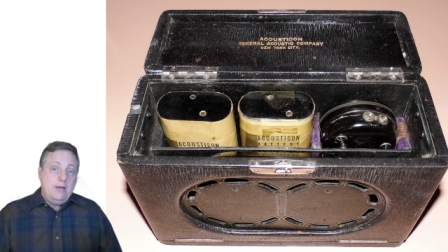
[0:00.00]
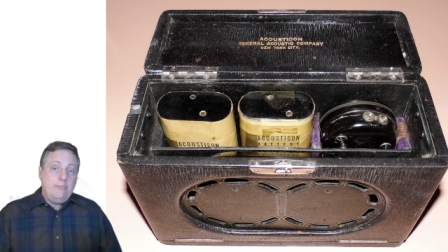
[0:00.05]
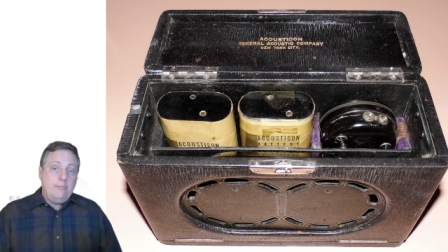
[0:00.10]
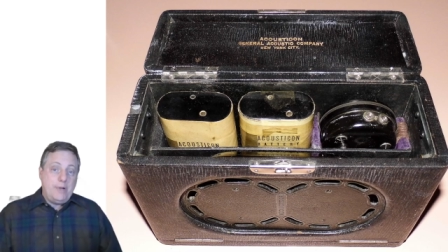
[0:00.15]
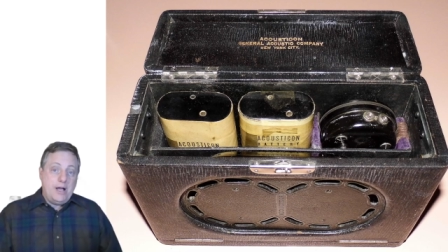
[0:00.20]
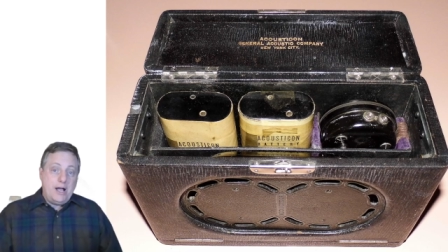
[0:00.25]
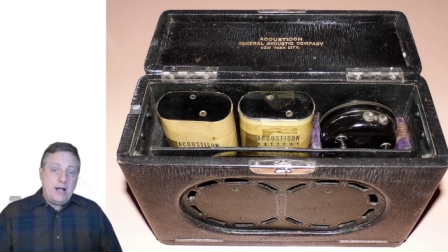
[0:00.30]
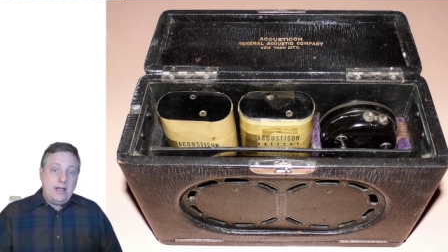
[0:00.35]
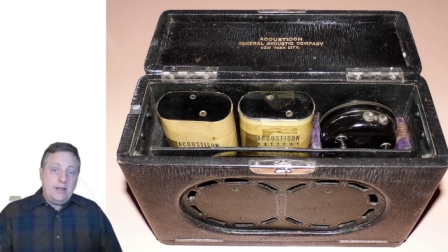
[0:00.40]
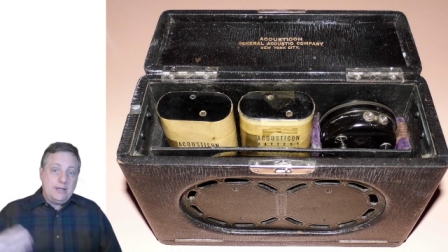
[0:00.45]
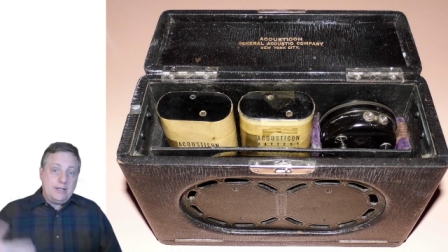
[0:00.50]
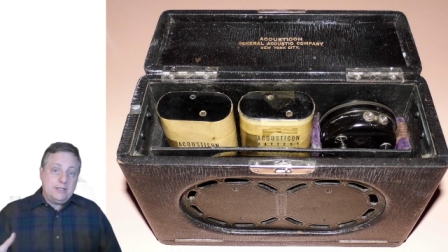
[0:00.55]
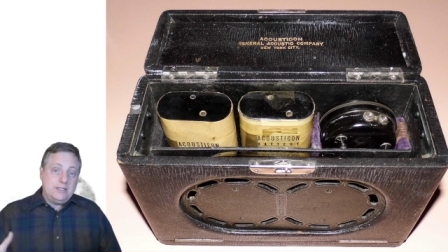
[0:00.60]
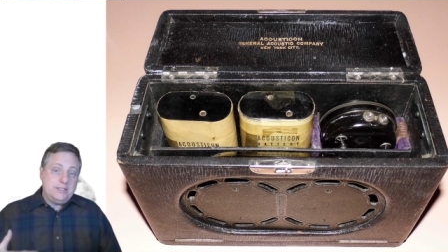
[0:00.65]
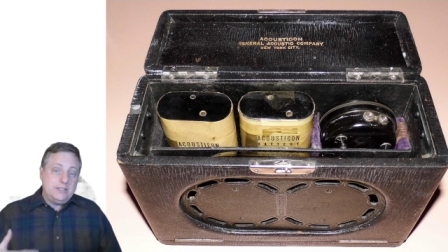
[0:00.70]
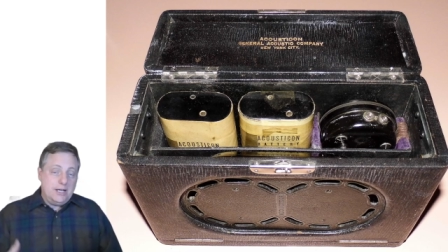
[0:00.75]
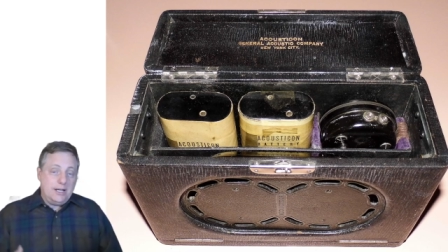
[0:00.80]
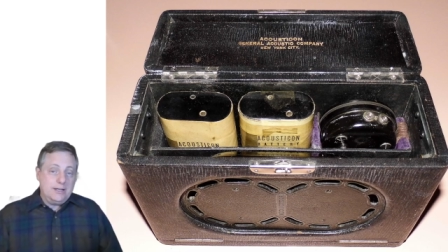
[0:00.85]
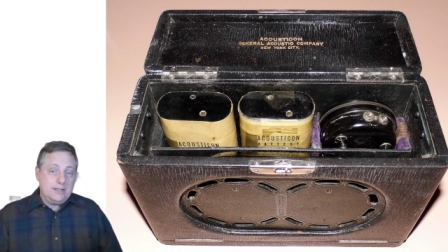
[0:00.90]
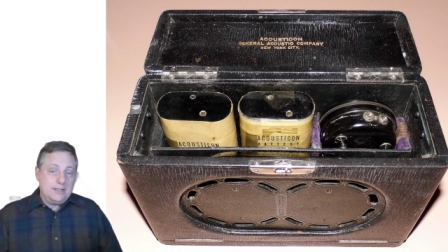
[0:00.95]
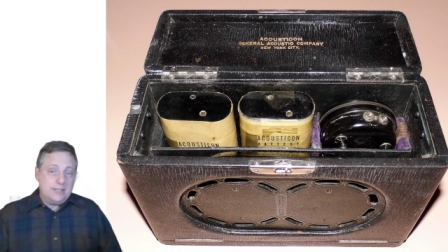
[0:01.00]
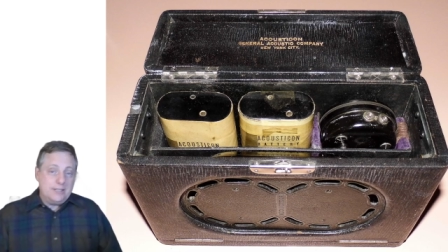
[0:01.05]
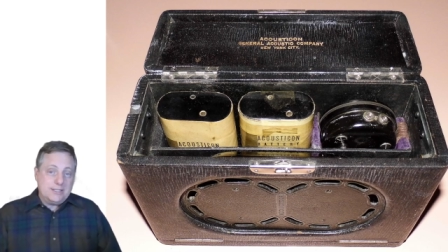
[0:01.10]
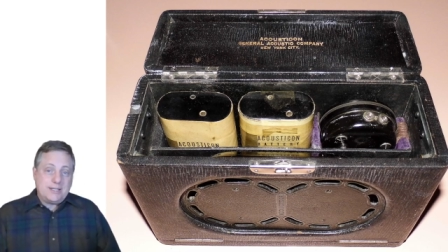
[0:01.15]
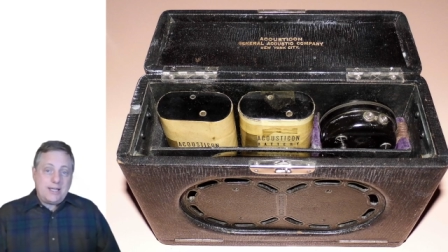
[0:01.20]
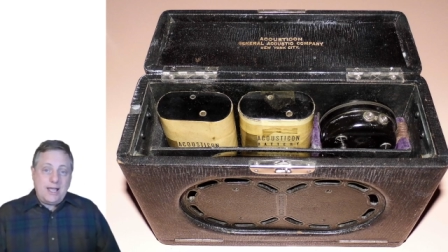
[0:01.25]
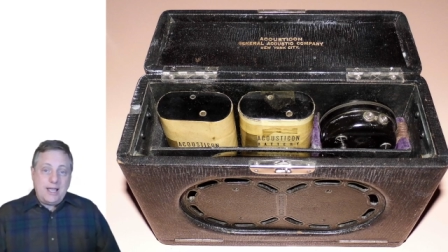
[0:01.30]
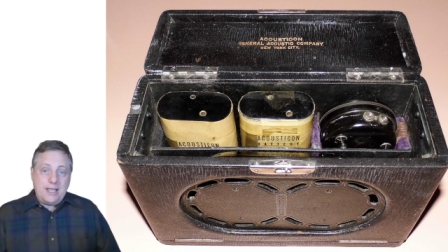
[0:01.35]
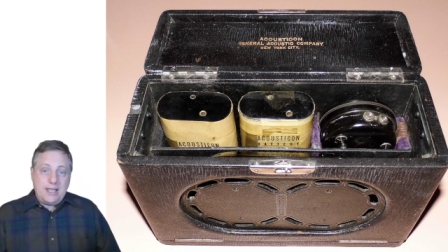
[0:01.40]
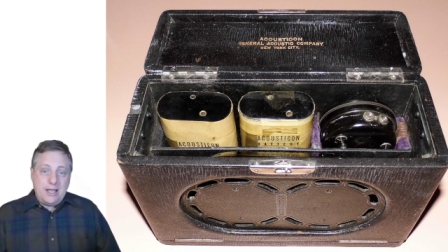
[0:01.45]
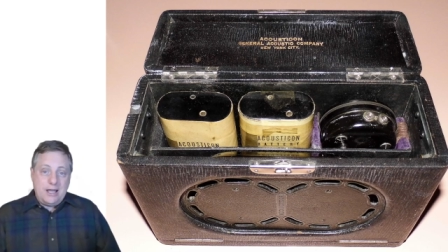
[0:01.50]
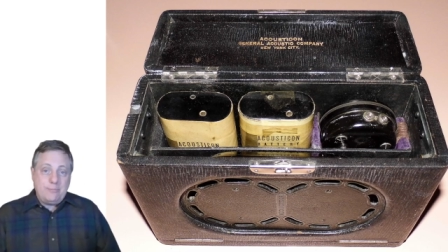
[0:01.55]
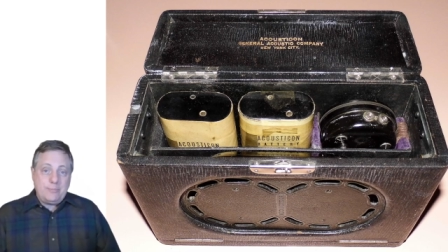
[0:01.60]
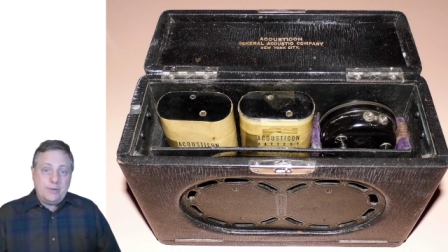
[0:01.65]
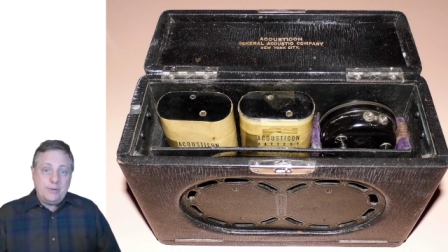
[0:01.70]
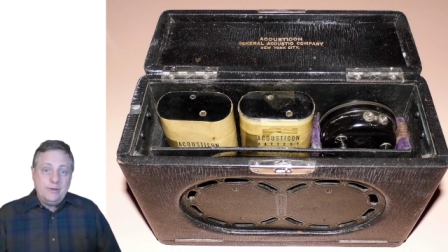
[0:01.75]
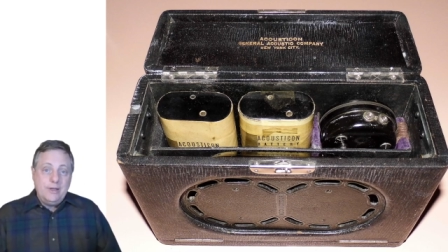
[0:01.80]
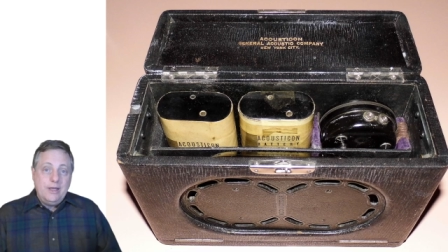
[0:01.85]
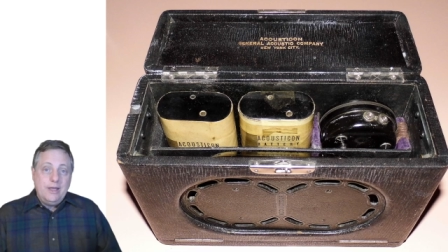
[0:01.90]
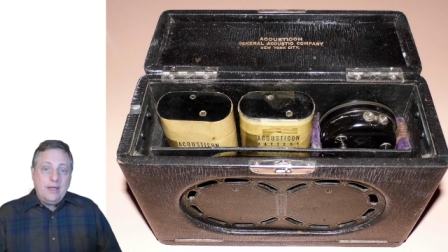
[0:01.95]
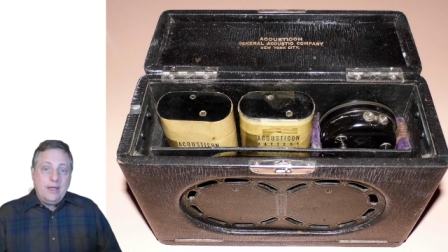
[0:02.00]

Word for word: Bond had dug this guy up and,